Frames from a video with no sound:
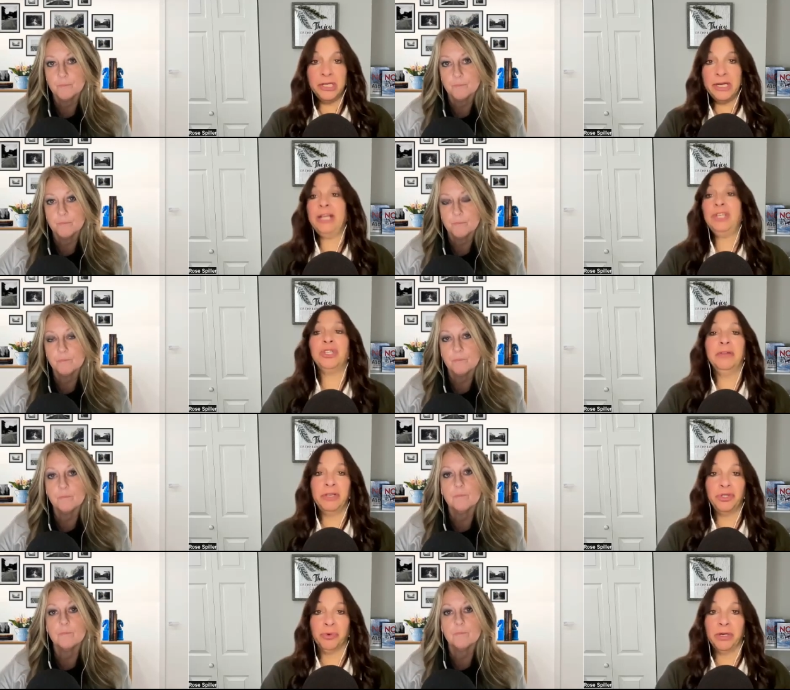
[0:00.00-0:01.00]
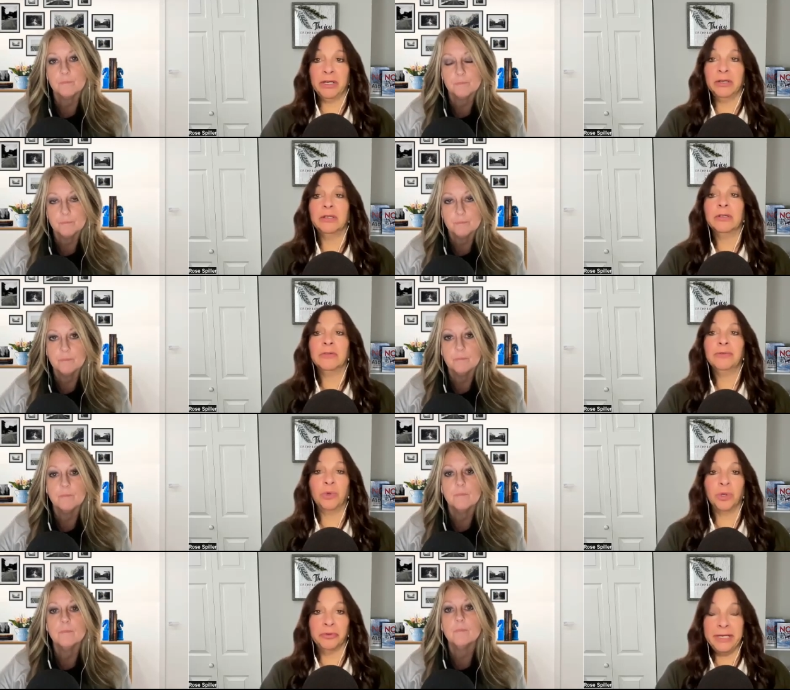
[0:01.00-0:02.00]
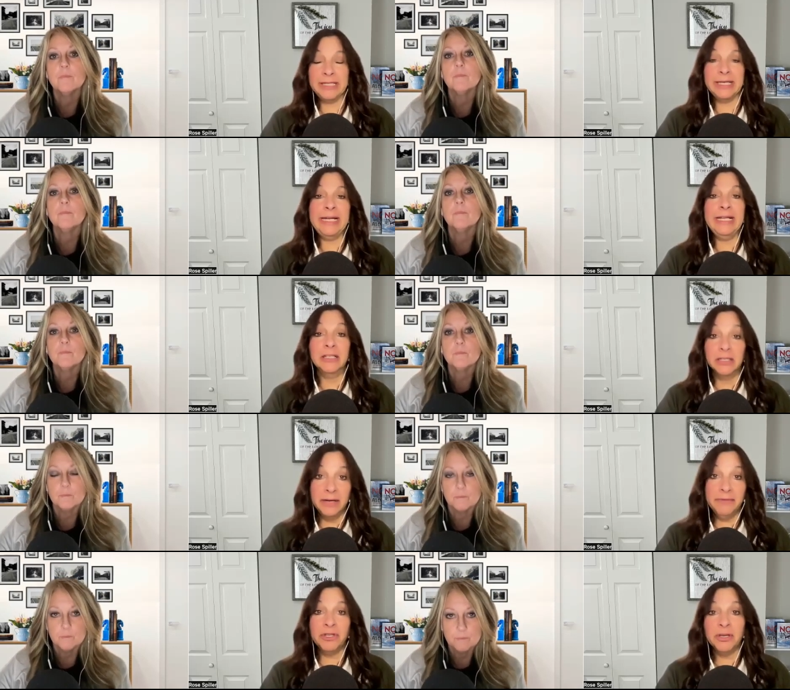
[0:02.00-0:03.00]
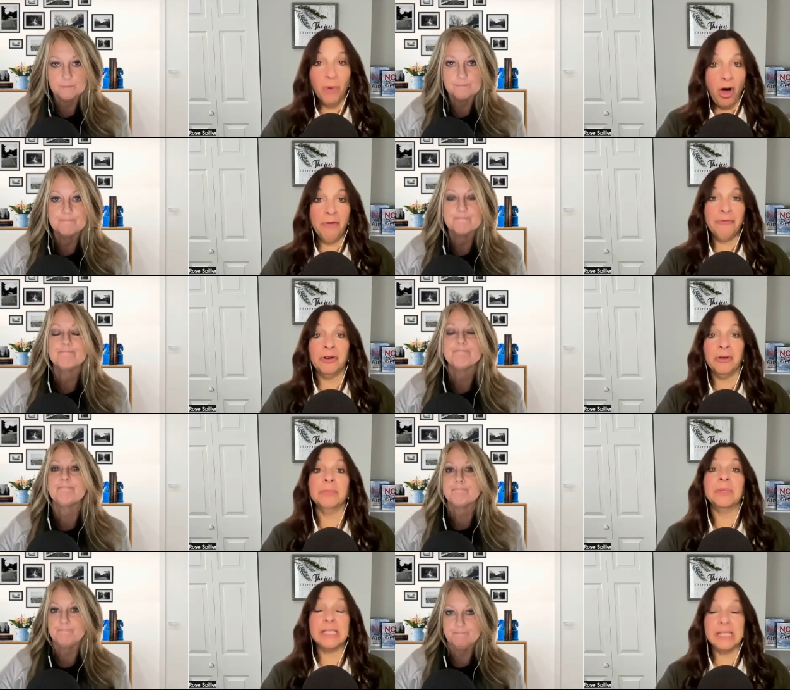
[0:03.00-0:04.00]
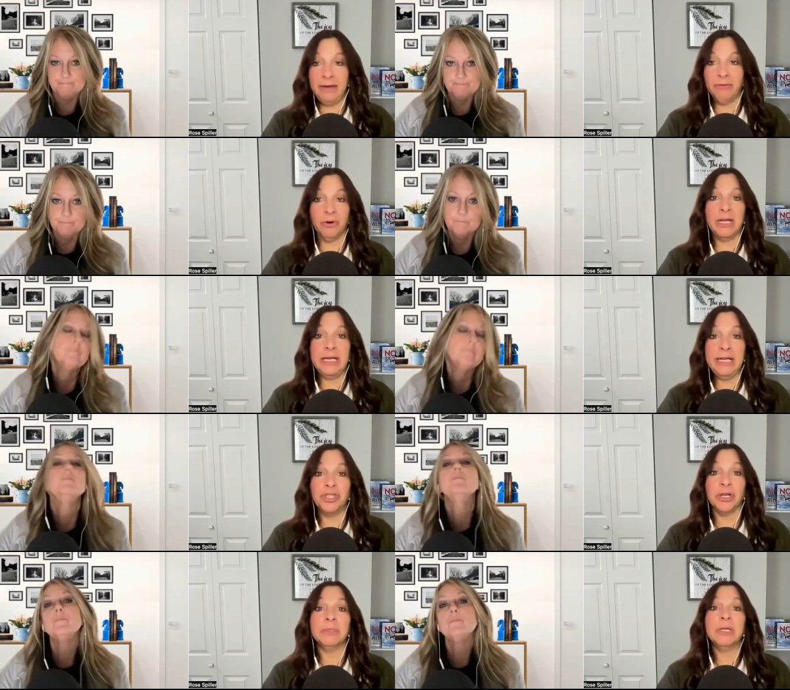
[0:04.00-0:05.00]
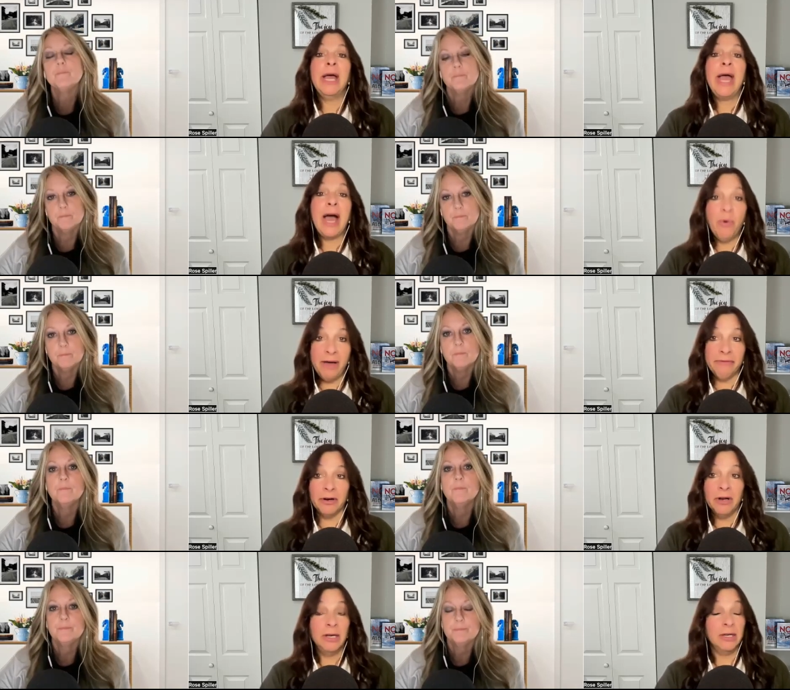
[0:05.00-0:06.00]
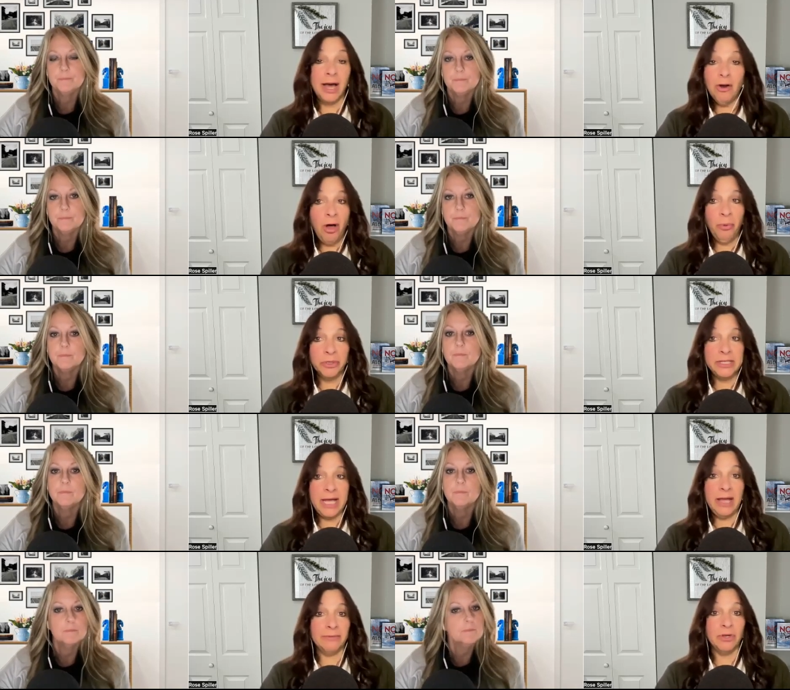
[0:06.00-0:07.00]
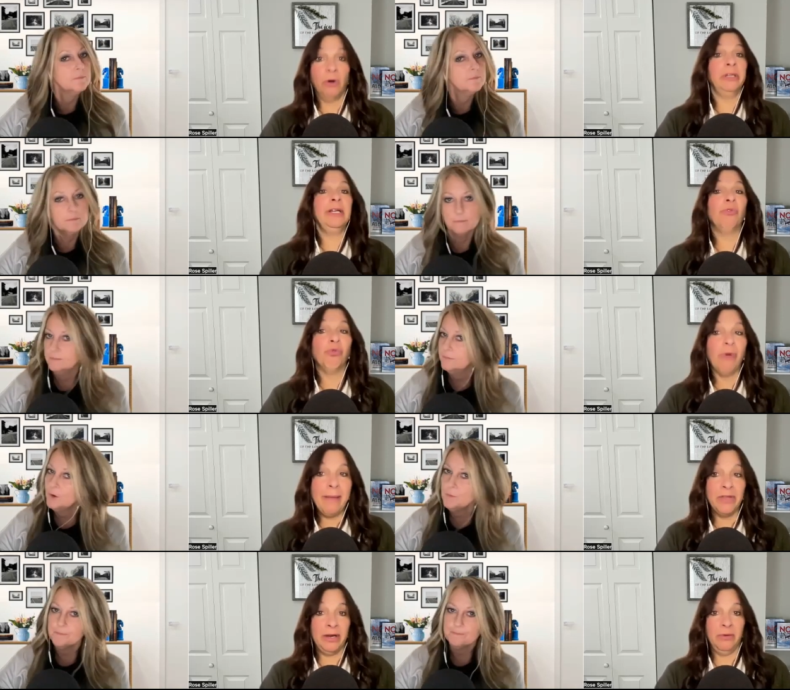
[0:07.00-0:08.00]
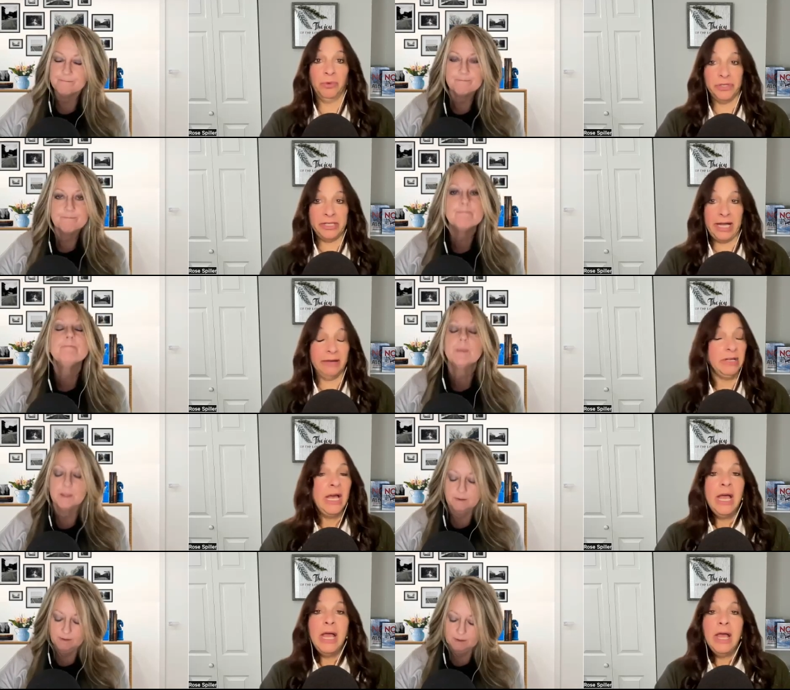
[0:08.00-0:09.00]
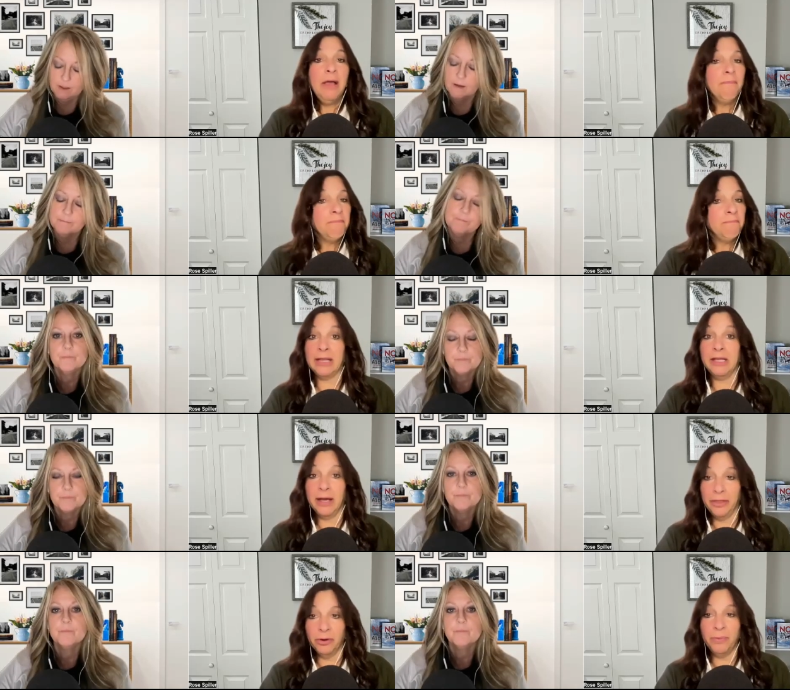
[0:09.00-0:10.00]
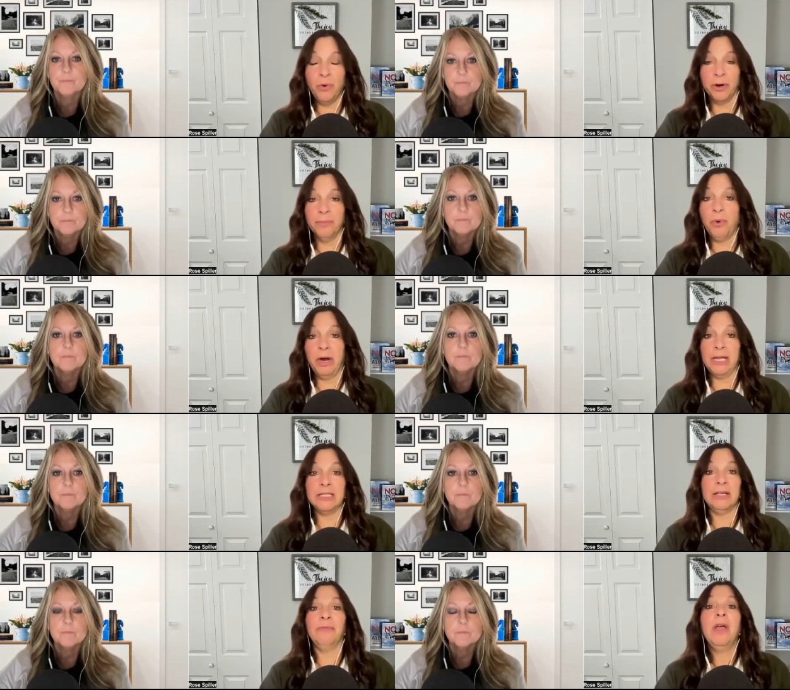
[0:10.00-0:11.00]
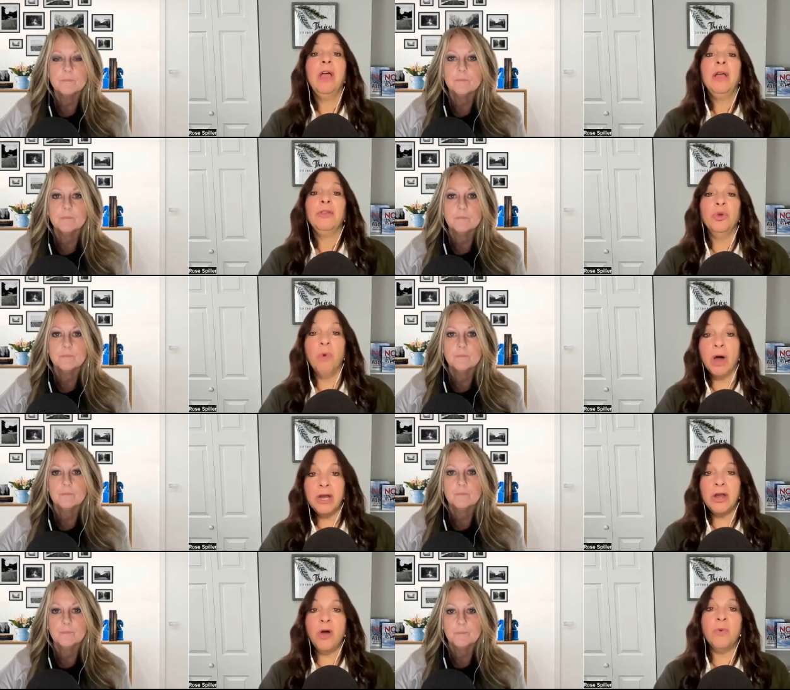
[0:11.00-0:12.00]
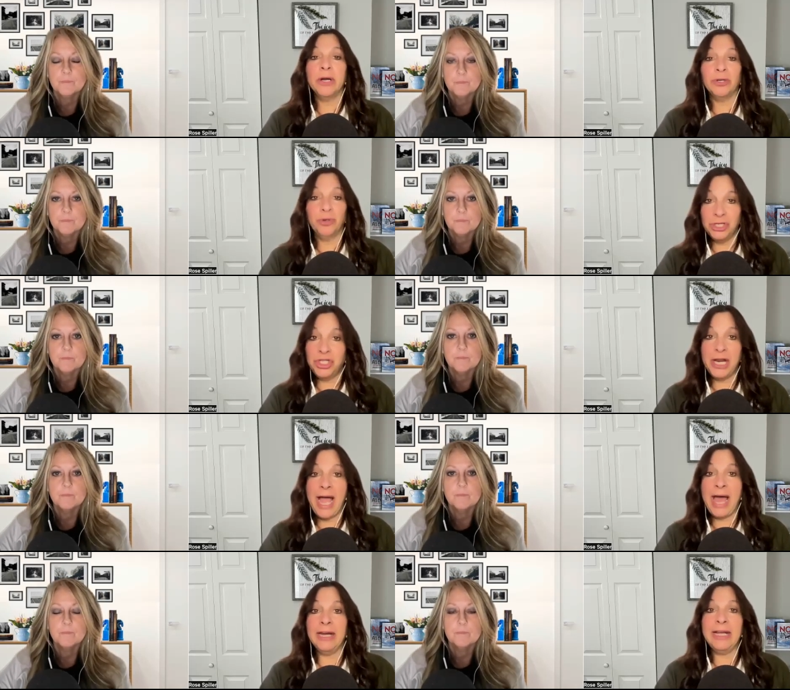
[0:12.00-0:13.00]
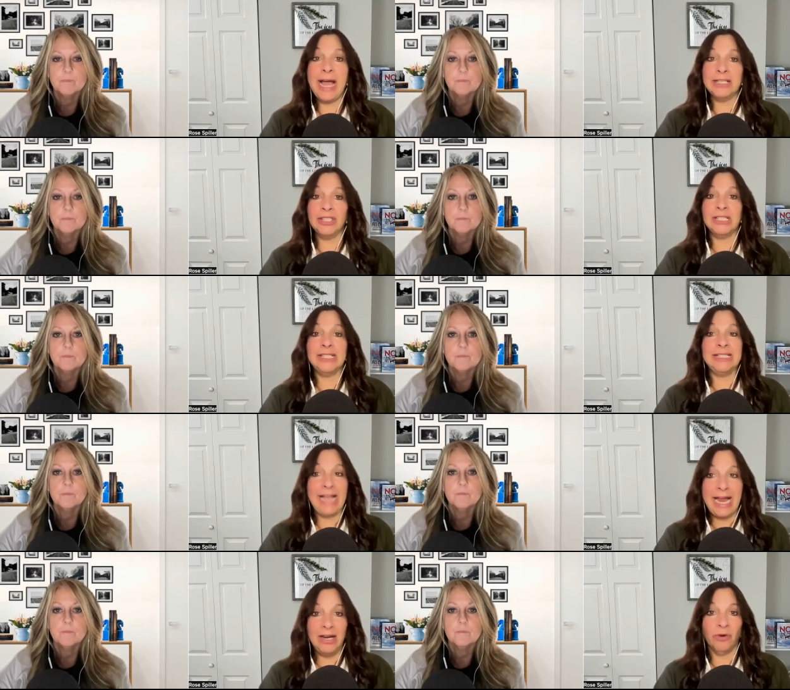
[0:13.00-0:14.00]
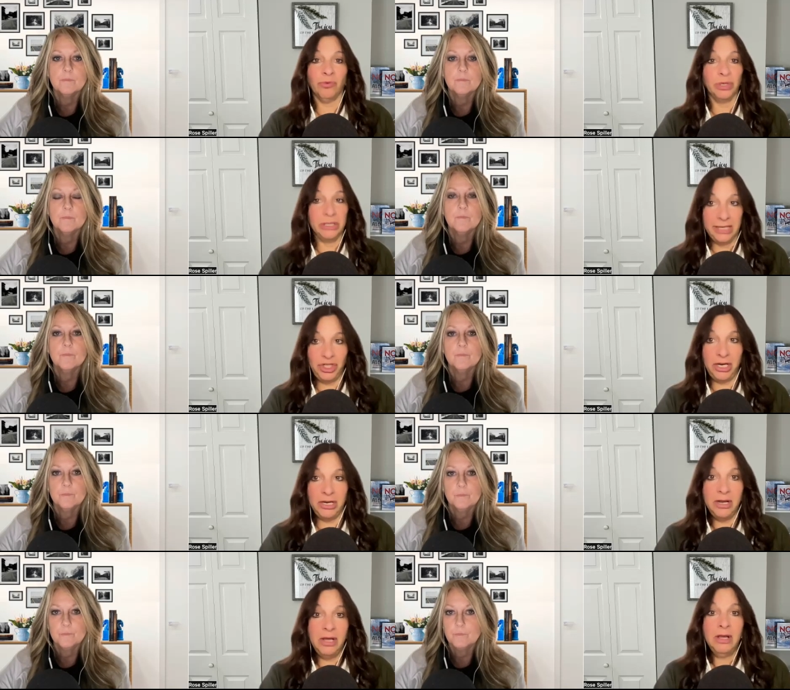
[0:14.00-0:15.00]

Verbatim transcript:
Speaker 1: the nation of Israel for a reason. He delivered them all from slavery in Egypt. However, not all were saved, only a remnant were saved. Yep. And the other important point is if you want to know what Christianity as the state religion